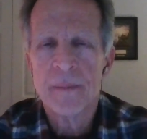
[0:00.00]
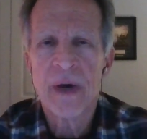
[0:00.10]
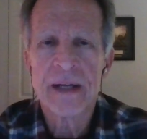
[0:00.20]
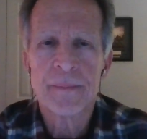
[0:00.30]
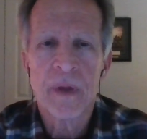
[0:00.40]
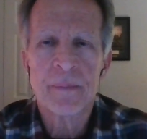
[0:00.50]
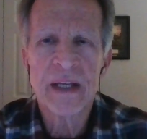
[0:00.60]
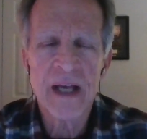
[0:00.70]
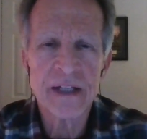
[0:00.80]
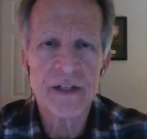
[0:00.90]
But
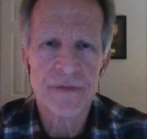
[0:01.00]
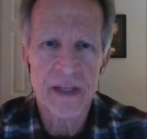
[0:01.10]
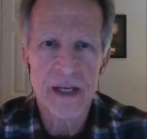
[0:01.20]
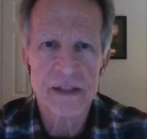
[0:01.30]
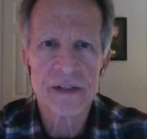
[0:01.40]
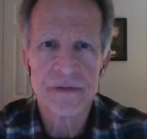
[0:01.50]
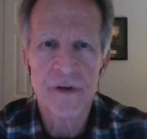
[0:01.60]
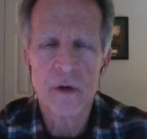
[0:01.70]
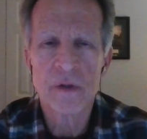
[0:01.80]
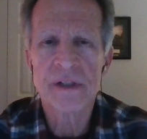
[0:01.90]
because of this,
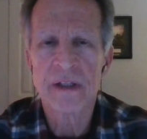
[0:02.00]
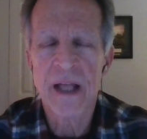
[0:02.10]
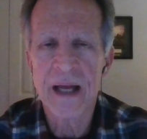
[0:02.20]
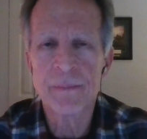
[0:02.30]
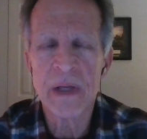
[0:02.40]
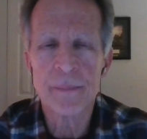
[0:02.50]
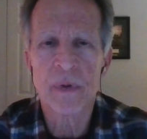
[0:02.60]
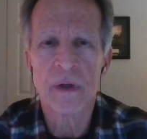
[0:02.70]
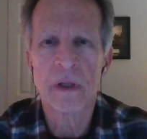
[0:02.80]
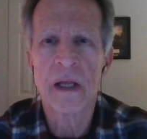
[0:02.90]
folks, a lot of
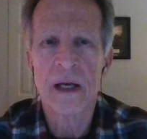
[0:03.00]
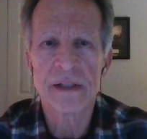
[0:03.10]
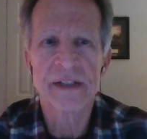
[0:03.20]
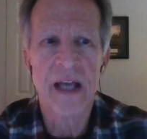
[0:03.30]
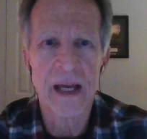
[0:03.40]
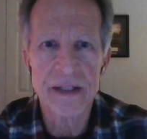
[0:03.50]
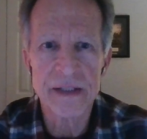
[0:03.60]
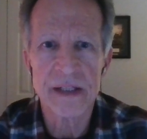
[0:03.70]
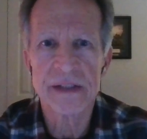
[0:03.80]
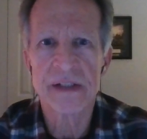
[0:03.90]
people, uh,
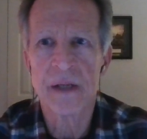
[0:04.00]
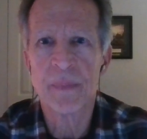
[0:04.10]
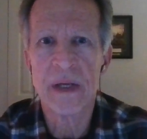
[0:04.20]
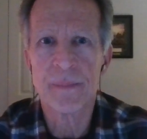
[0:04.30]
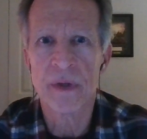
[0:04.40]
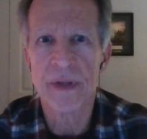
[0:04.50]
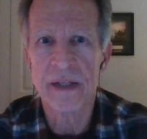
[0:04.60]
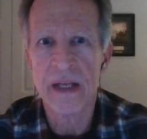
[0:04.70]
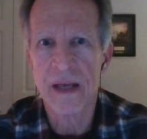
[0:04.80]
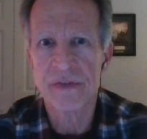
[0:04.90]
scientists and people
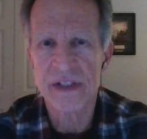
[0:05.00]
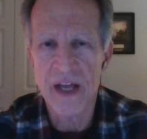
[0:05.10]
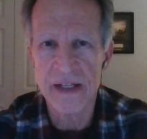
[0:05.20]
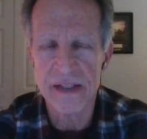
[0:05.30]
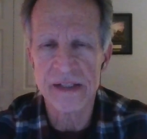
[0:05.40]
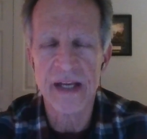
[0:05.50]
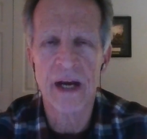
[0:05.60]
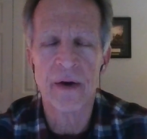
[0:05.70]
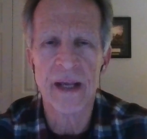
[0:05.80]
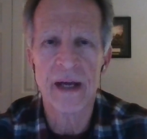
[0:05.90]
that have studied this
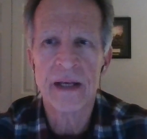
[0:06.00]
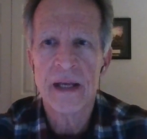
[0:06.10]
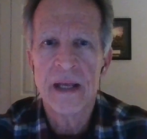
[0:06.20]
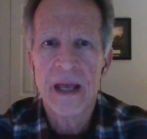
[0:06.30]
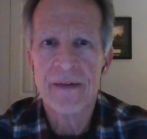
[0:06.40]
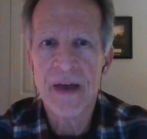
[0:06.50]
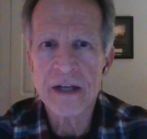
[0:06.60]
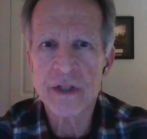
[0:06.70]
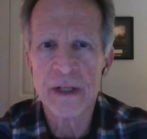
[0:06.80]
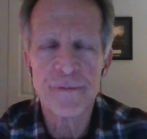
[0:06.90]
area, have
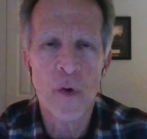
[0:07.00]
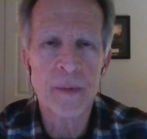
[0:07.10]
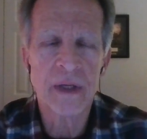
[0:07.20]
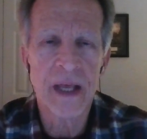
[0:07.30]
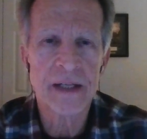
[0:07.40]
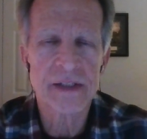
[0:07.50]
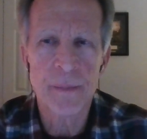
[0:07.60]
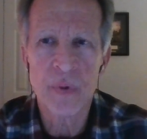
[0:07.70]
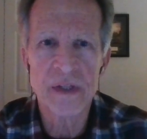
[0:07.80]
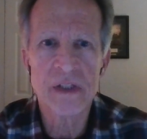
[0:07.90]
actually formulated
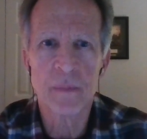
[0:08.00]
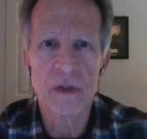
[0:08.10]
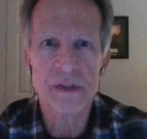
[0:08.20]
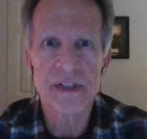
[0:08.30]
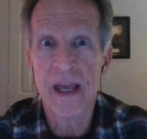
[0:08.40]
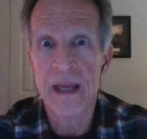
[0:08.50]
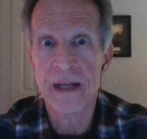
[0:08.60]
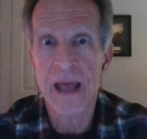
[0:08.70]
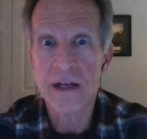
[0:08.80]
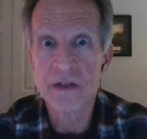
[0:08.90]
some principles
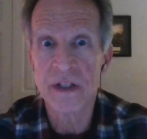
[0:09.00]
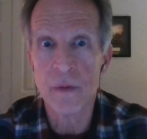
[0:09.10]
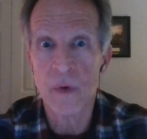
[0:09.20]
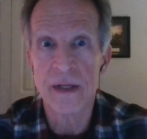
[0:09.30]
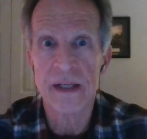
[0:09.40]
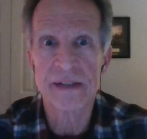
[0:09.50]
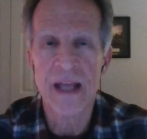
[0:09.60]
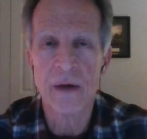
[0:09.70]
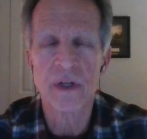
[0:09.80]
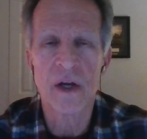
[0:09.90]
and actually what is
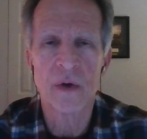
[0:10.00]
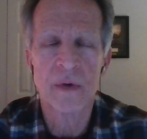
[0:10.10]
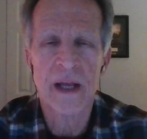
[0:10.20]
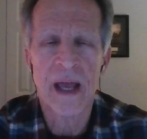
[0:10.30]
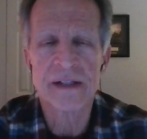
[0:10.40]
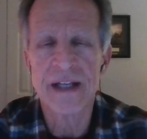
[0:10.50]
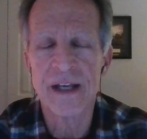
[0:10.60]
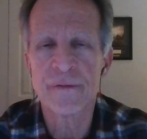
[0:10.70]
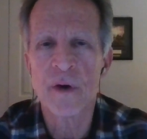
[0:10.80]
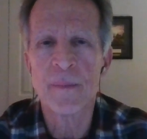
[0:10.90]
now known as
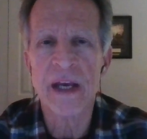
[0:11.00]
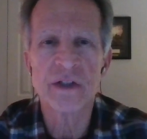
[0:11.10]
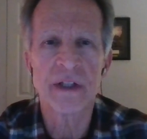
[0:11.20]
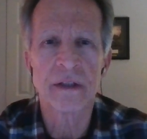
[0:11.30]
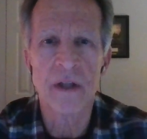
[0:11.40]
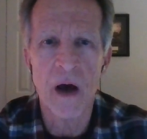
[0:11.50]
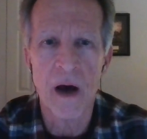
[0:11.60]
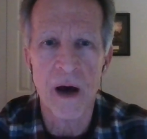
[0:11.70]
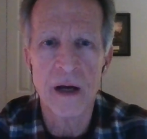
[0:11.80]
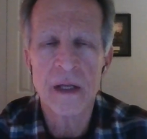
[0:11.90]
information
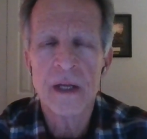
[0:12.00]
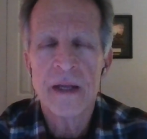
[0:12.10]
law.